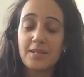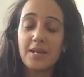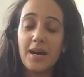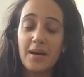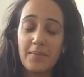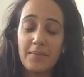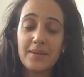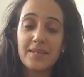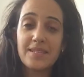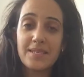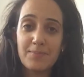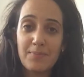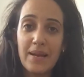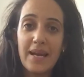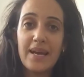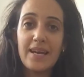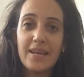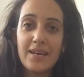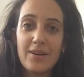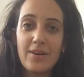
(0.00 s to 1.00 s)
I'm
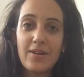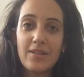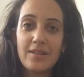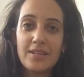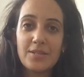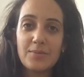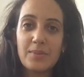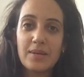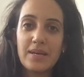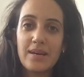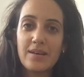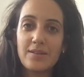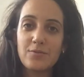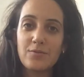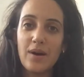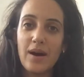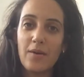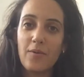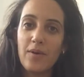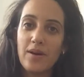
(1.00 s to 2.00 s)
explaining all this because
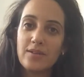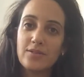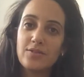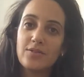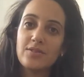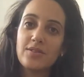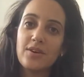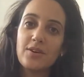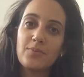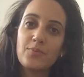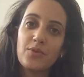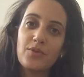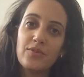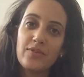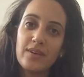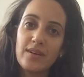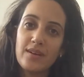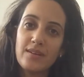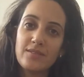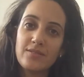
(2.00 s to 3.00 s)
I want to start
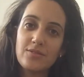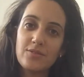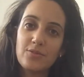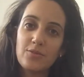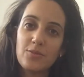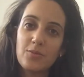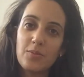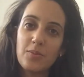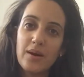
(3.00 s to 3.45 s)
moving into